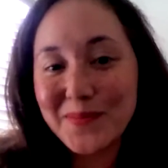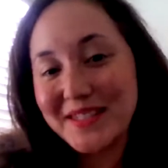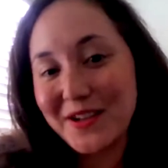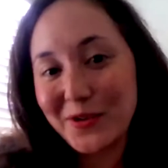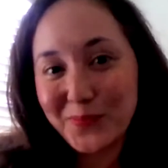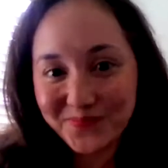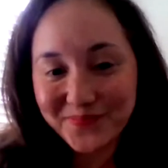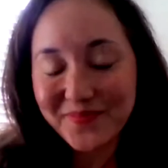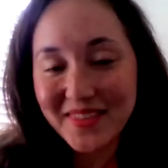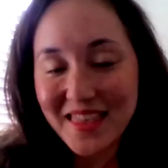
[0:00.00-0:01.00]
So
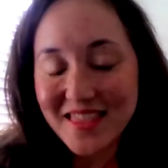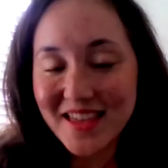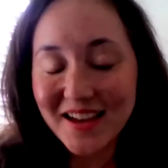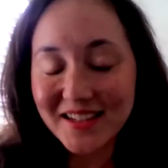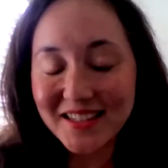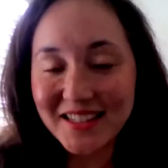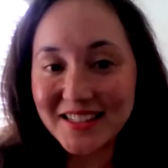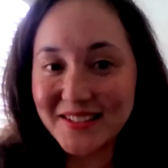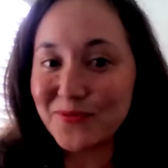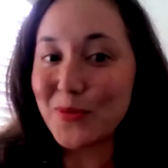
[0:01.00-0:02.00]
that
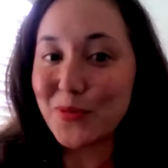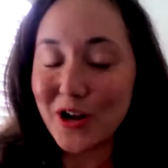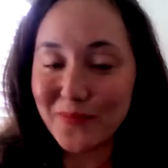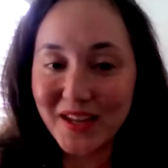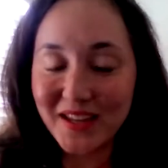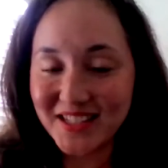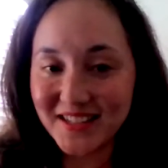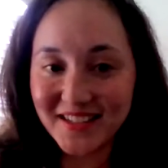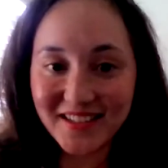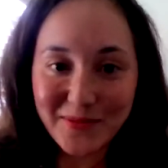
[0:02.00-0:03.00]
is what brought me
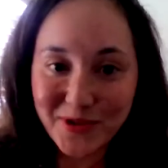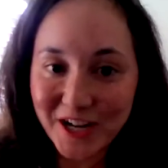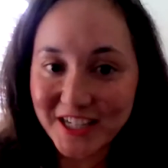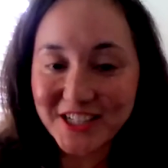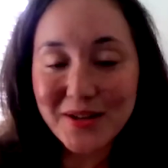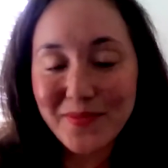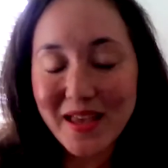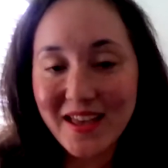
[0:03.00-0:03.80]
to librarianship.